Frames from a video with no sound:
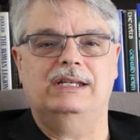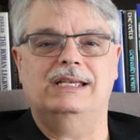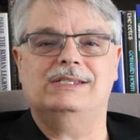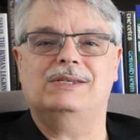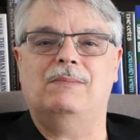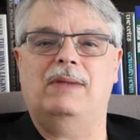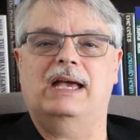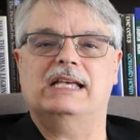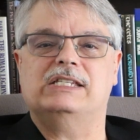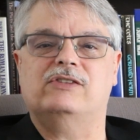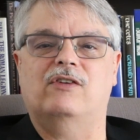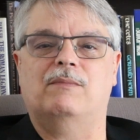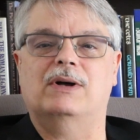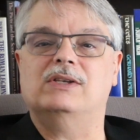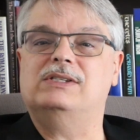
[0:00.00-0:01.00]
It has a mass
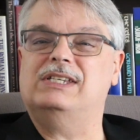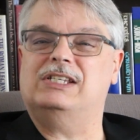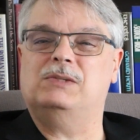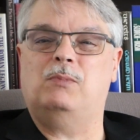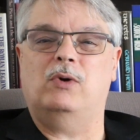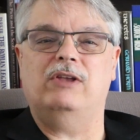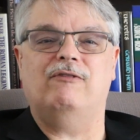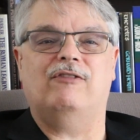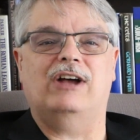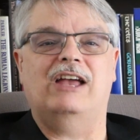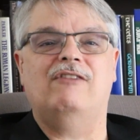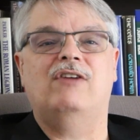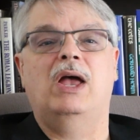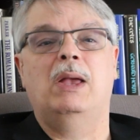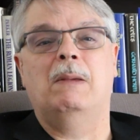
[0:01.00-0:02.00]
of about
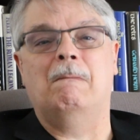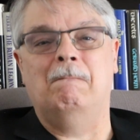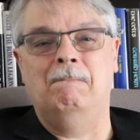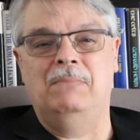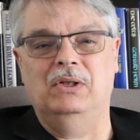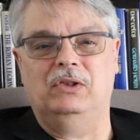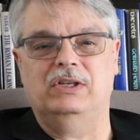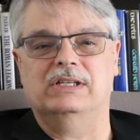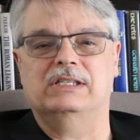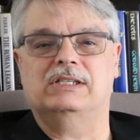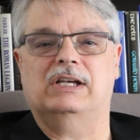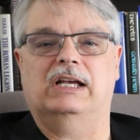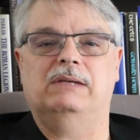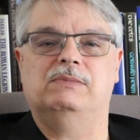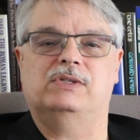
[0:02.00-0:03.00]
6.5 billion
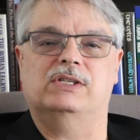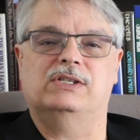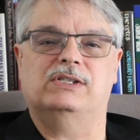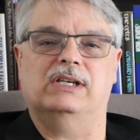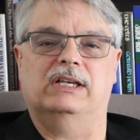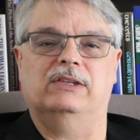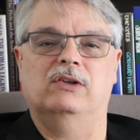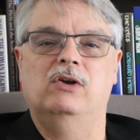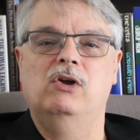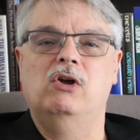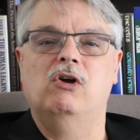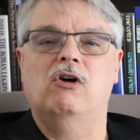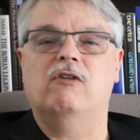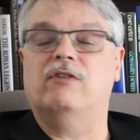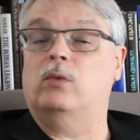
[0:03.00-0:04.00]
times the Sun,
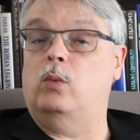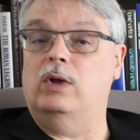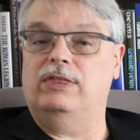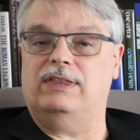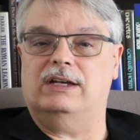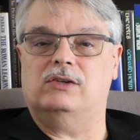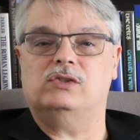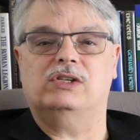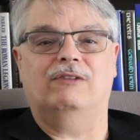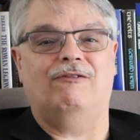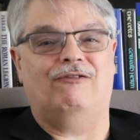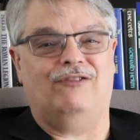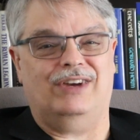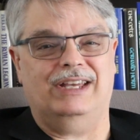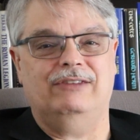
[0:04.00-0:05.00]
over
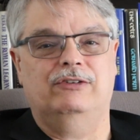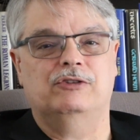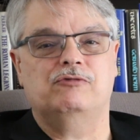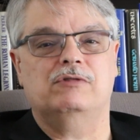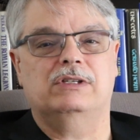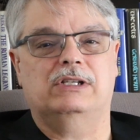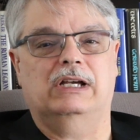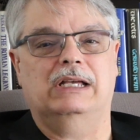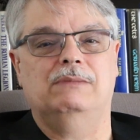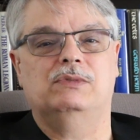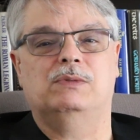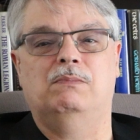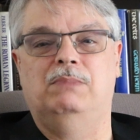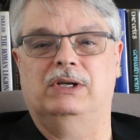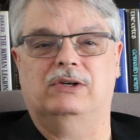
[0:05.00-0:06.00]
1,500 times
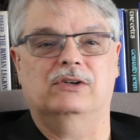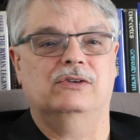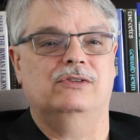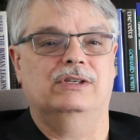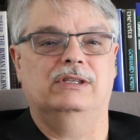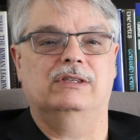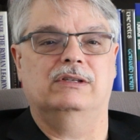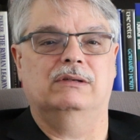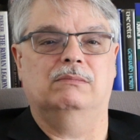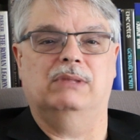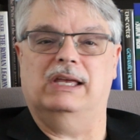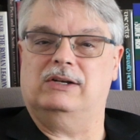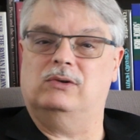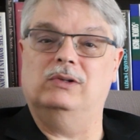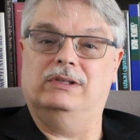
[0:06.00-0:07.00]
bigger than the
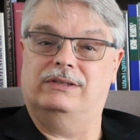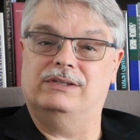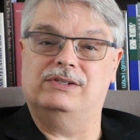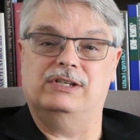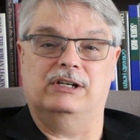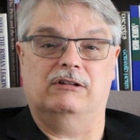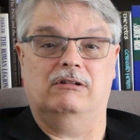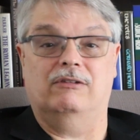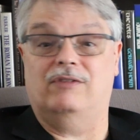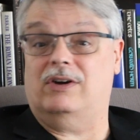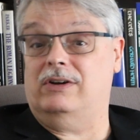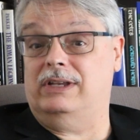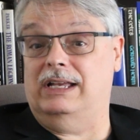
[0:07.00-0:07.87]
black hole at the center of our